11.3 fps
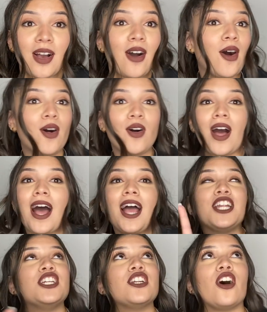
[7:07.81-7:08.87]

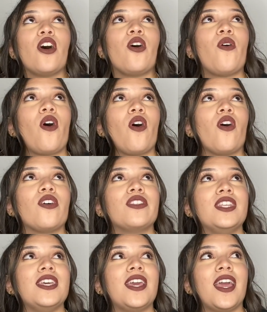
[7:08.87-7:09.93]
All
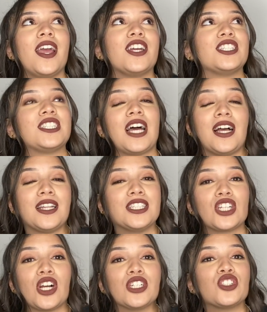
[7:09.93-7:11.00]
the
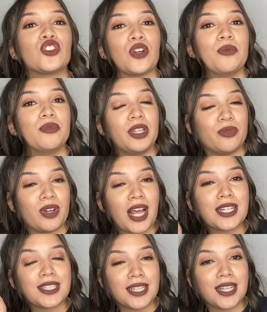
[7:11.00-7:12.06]
hairstylists are trembling when
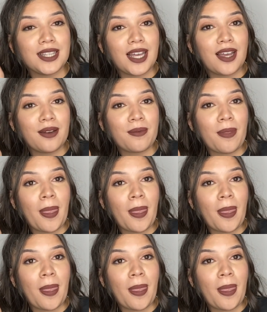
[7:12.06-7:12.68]
I said that.